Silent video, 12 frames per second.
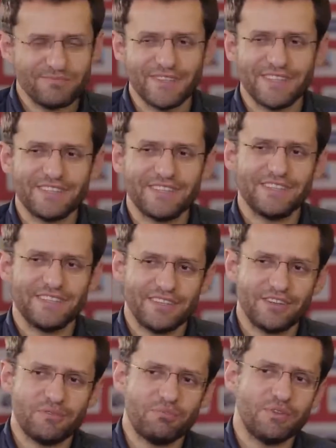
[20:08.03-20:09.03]
but he
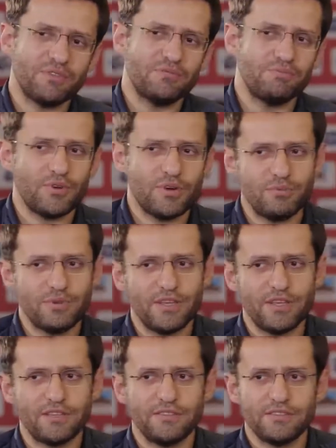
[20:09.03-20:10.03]
copied Bobby
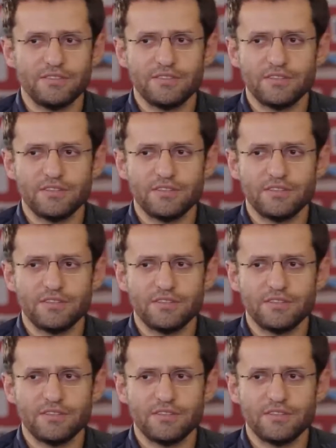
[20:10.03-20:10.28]
and